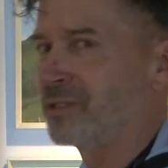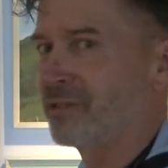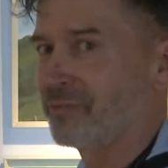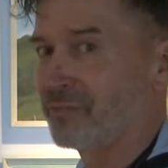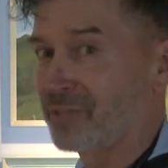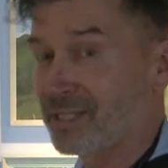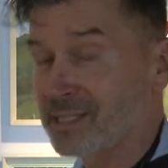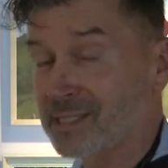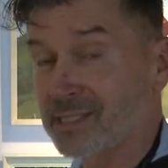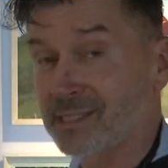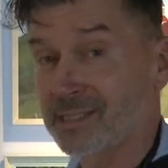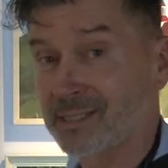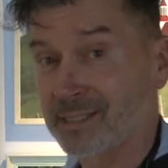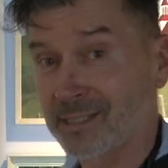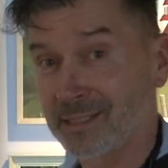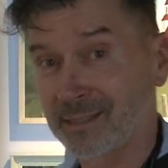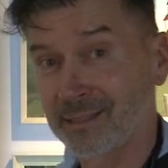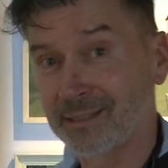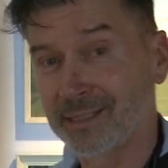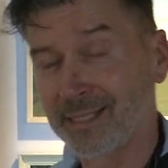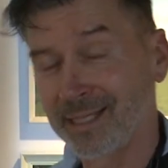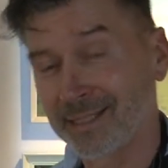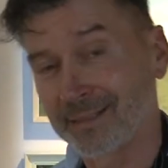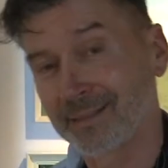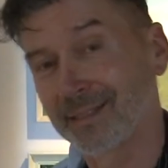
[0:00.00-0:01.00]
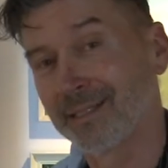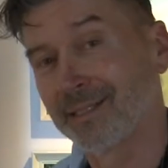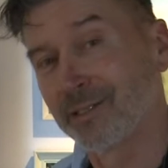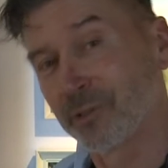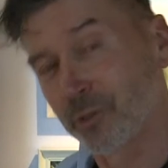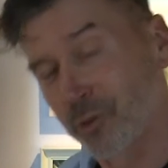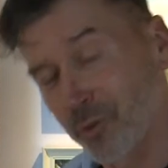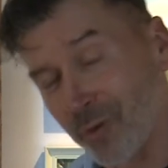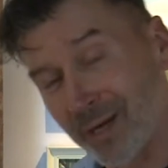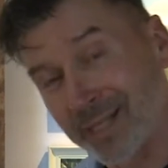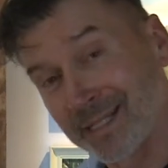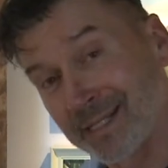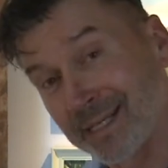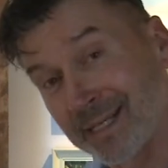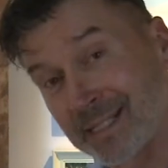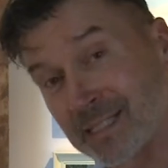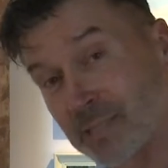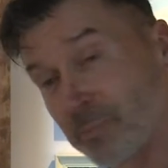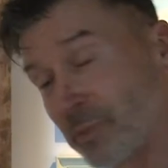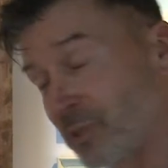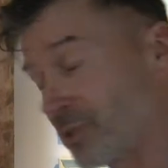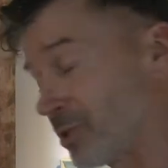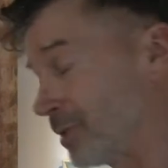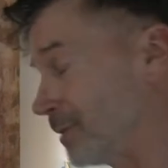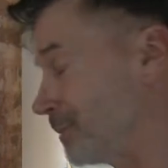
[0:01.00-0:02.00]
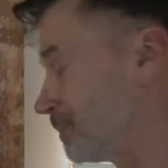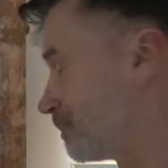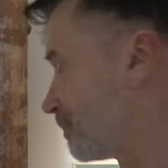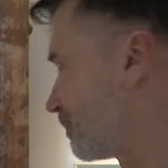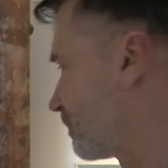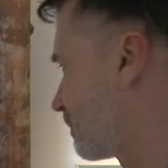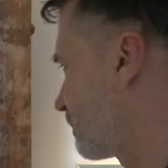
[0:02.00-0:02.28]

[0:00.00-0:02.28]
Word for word: of this curated exhibition